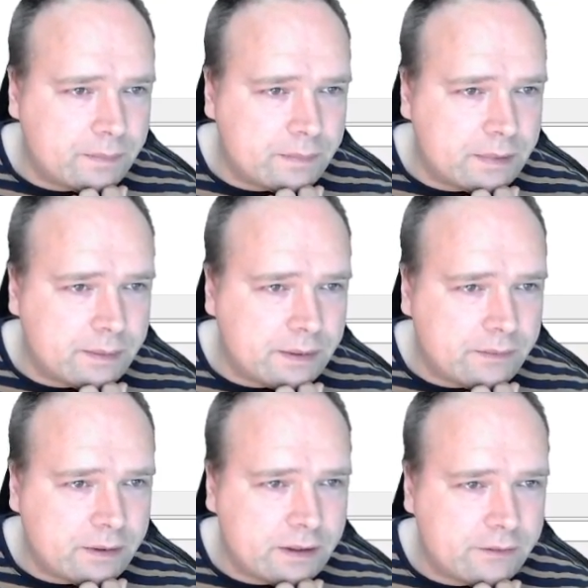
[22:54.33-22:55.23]

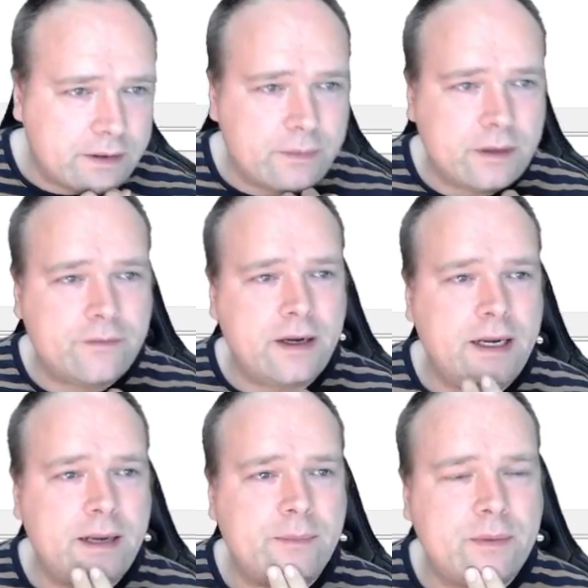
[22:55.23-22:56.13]
I want the
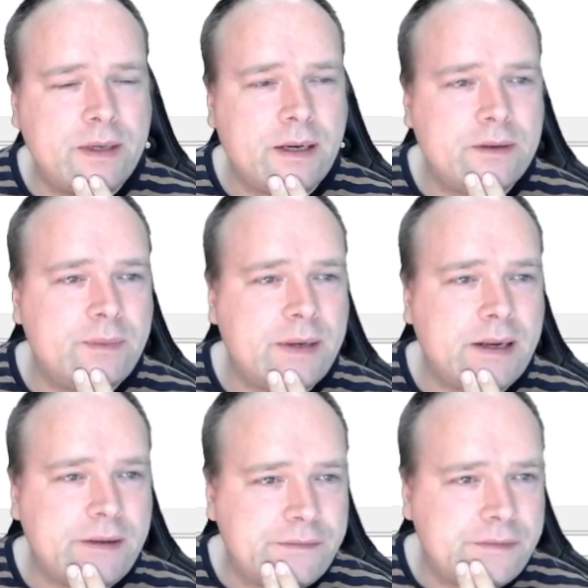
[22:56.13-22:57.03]
file name, but without the
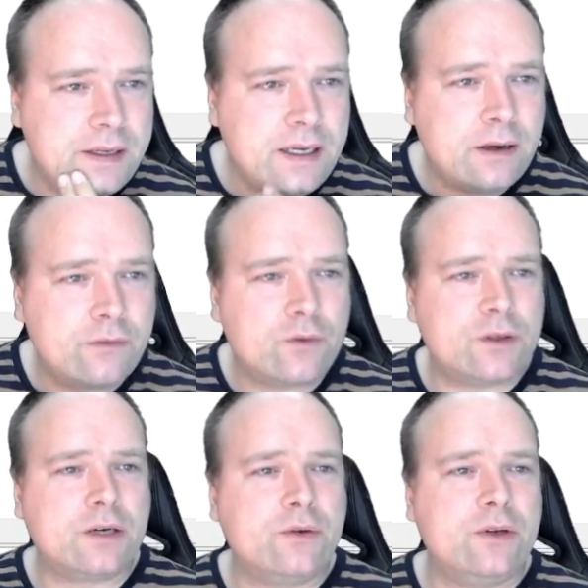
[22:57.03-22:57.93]
path. Of
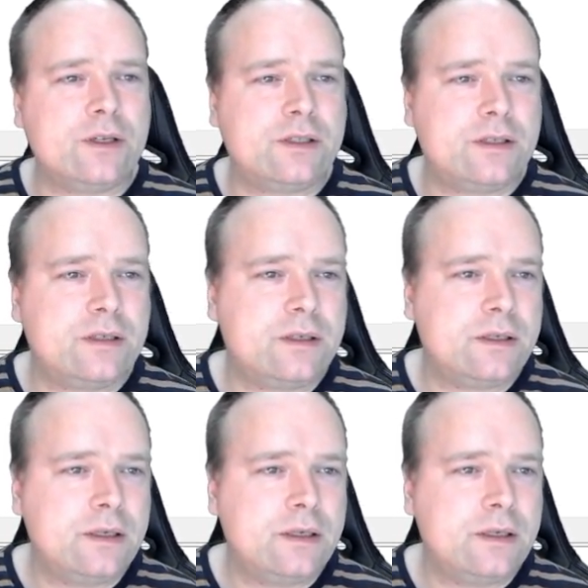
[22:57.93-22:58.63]
course, I could just